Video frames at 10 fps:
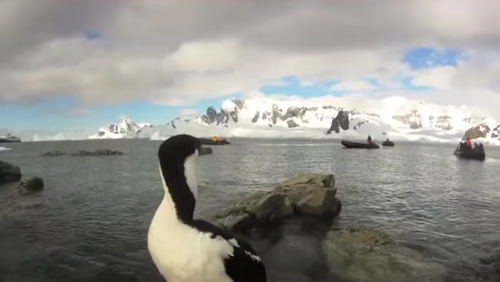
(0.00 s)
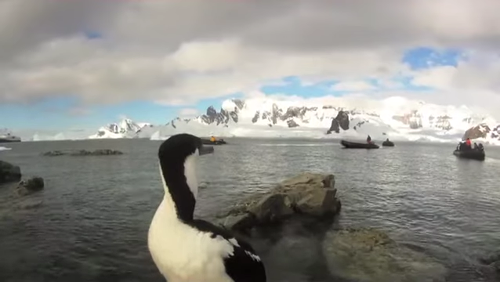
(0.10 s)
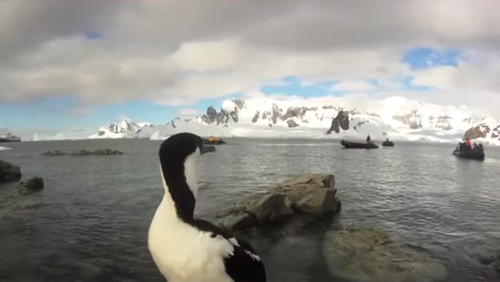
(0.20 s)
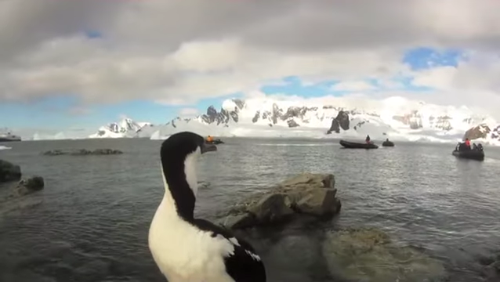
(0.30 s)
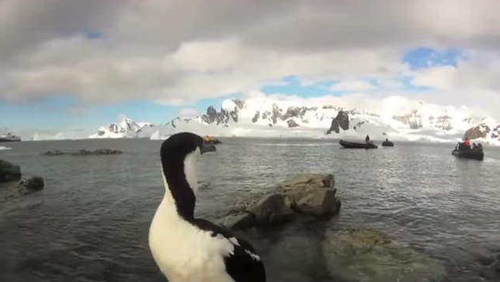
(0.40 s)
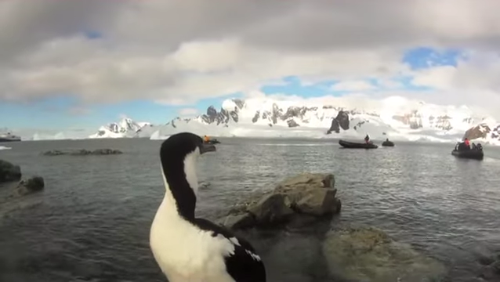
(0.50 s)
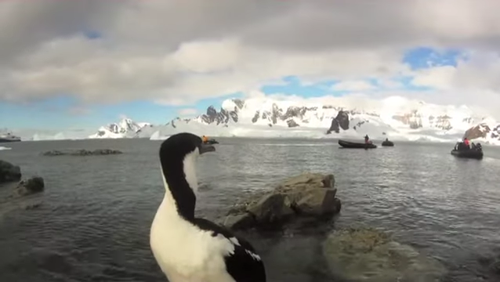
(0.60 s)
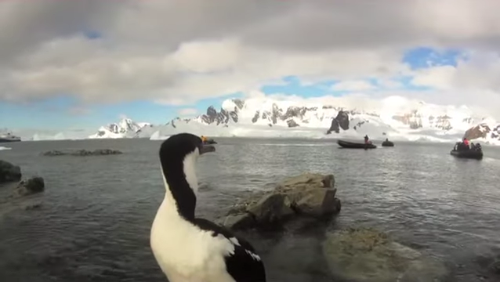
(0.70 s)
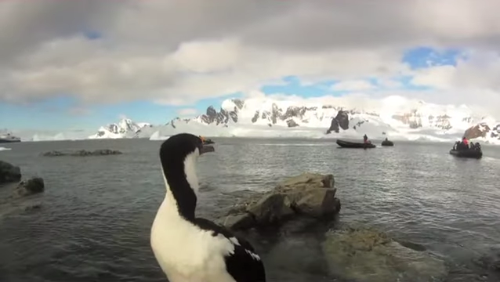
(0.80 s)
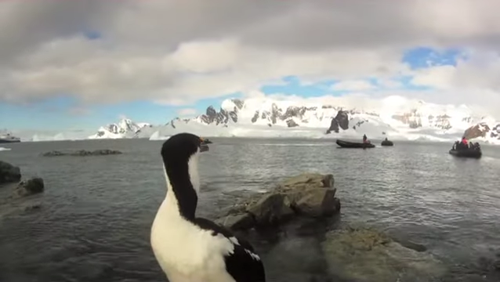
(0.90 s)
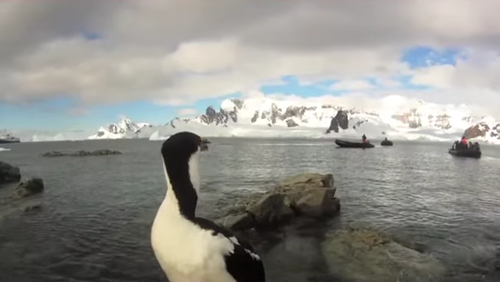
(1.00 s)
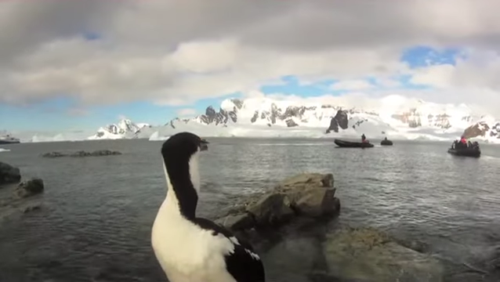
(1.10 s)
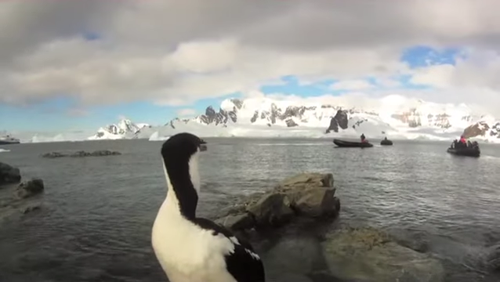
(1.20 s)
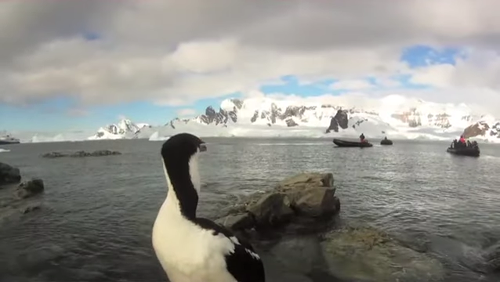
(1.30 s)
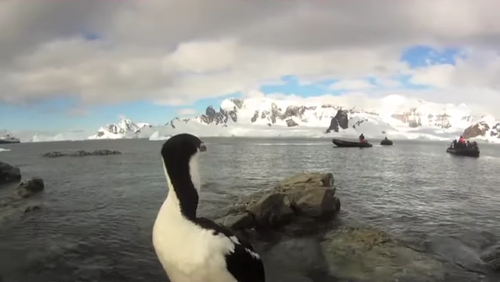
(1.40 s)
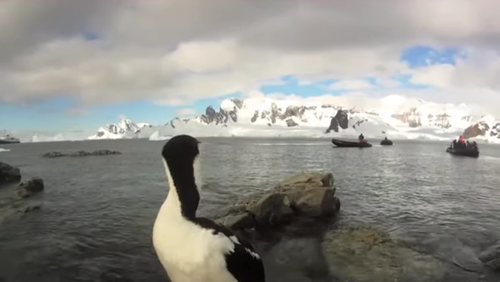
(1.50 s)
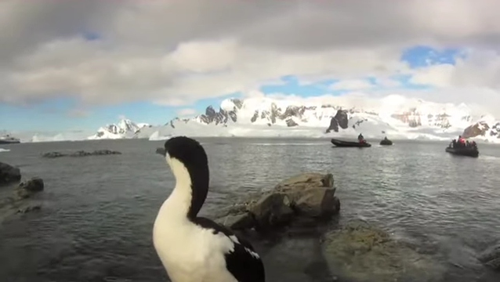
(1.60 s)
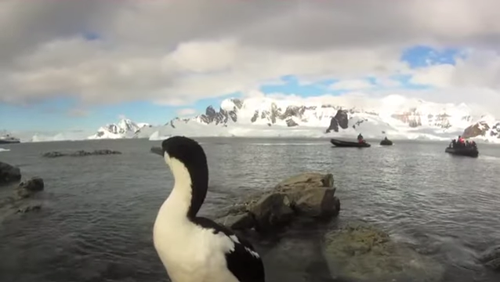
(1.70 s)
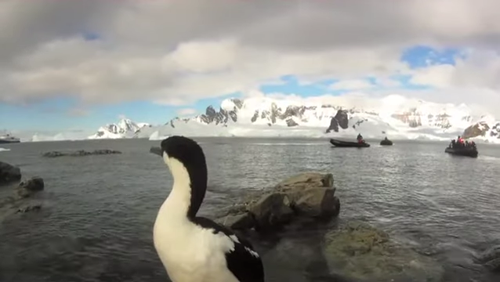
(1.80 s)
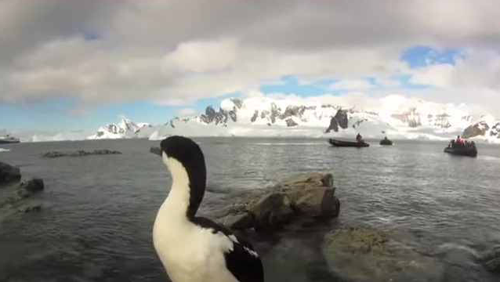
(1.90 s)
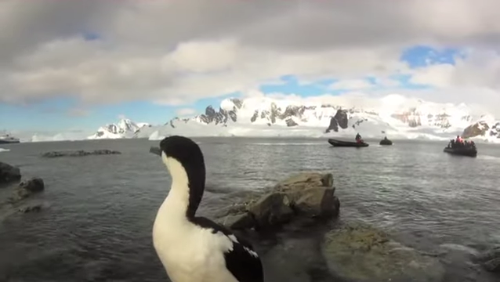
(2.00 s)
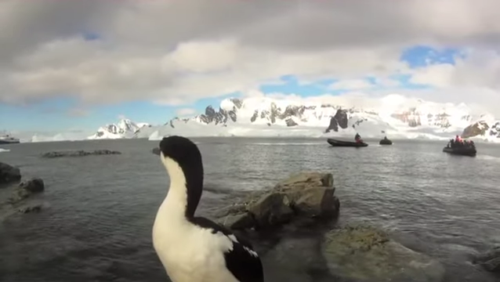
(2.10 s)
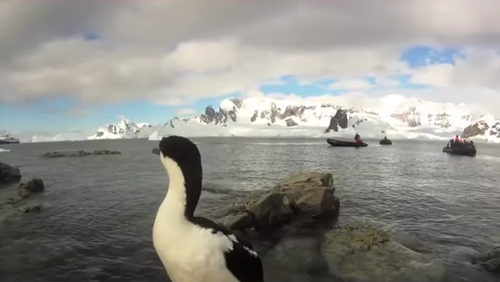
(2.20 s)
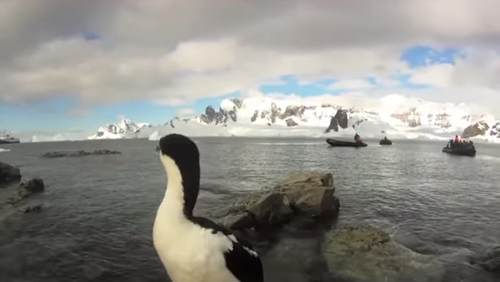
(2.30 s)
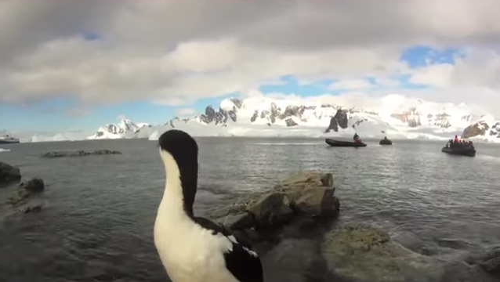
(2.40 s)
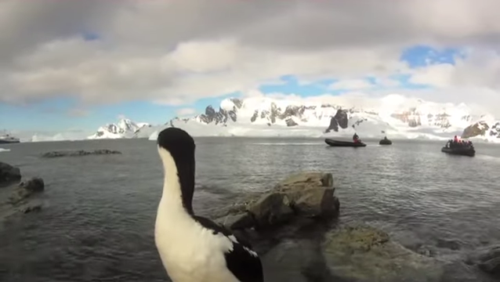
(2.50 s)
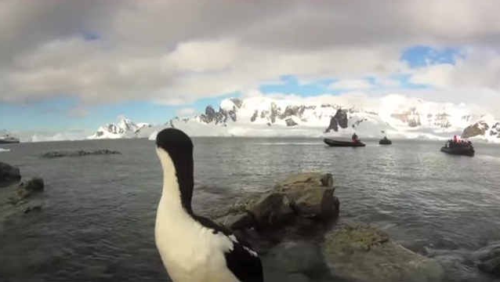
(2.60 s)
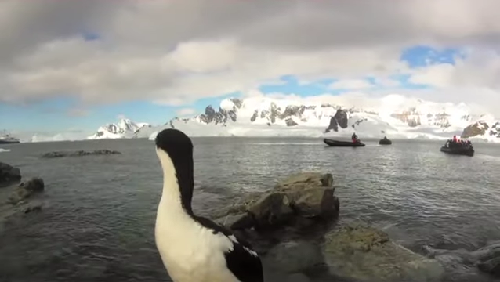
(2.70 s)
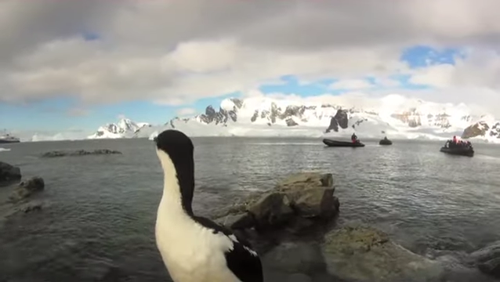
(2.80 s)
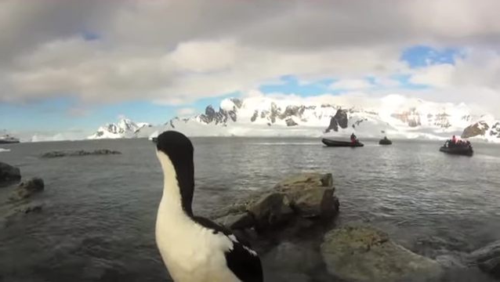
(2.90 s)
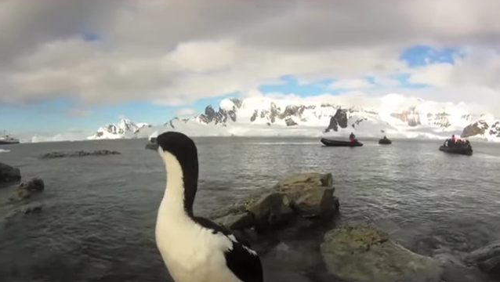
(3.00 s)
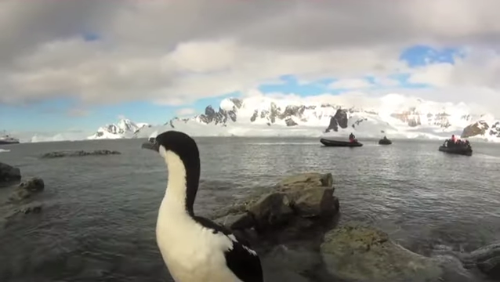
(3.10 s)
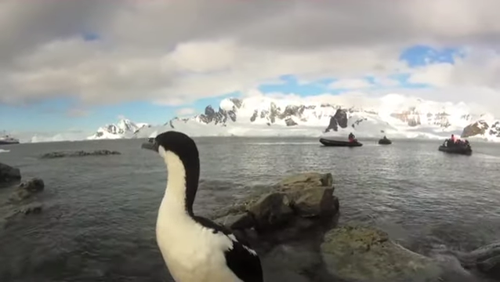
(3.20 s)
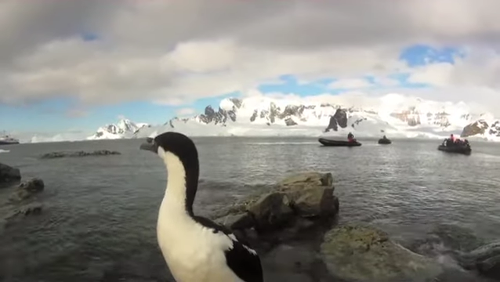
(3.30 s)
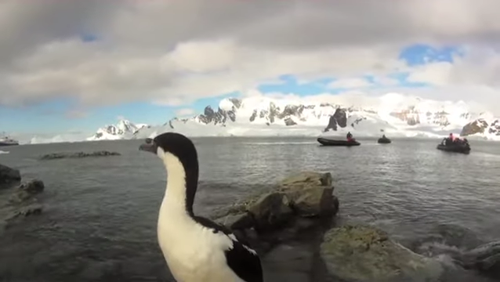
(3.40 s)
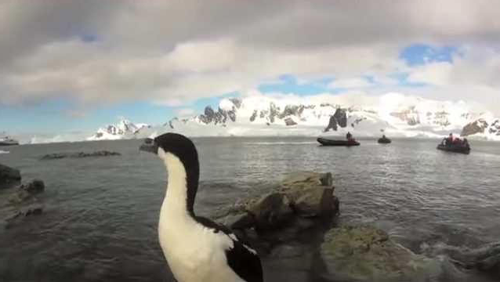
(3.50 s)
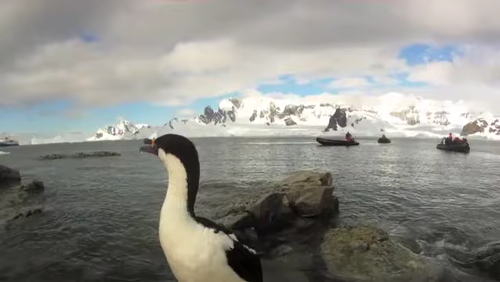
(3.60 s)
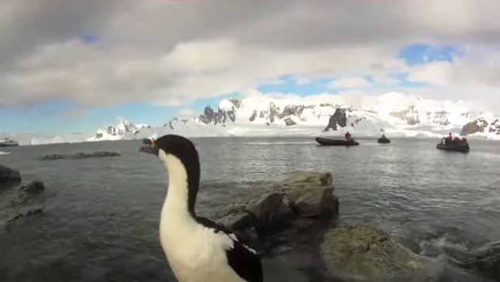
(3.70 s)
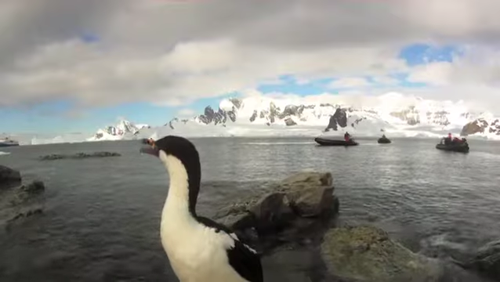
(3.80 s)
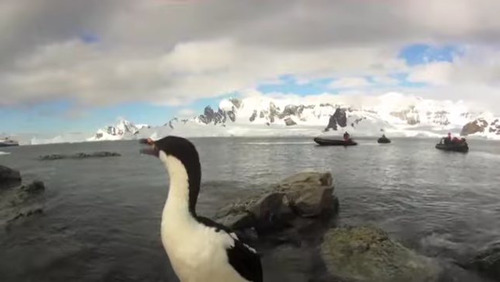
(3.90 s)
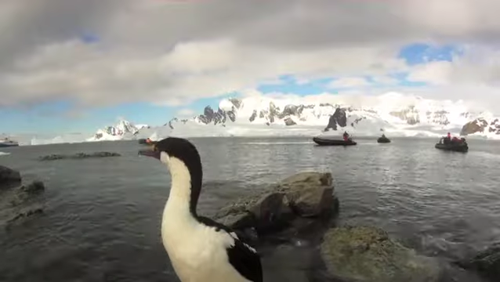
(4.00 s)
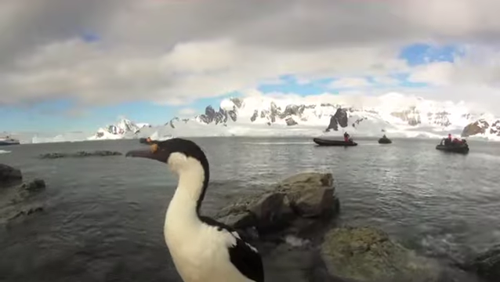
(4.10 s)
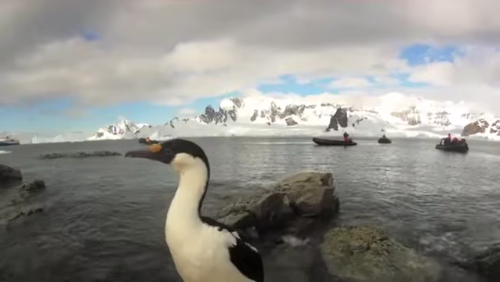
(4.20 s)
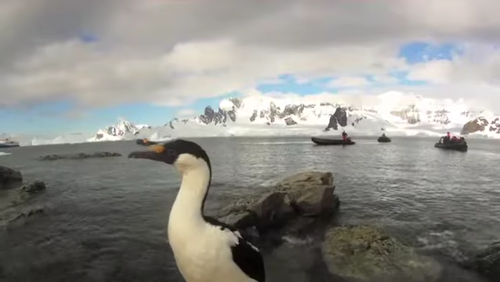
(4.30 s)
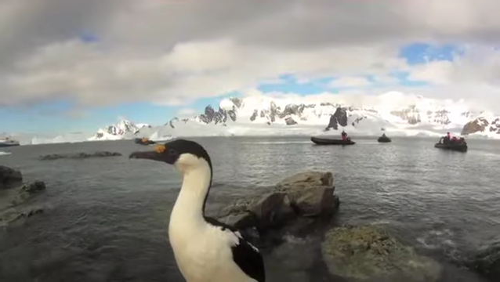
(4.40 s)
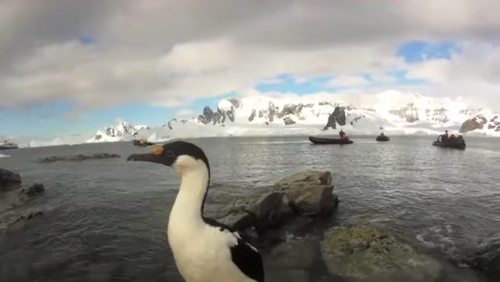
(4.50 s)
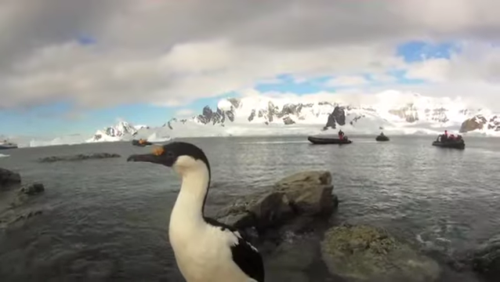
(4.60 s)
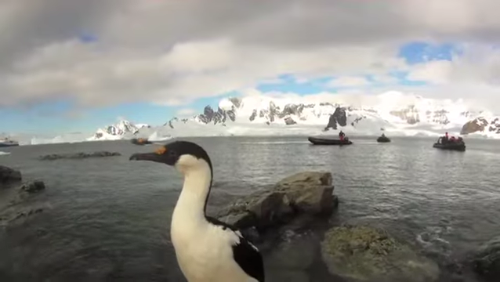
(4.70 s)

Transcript: No face is visible, so there are no lips to read.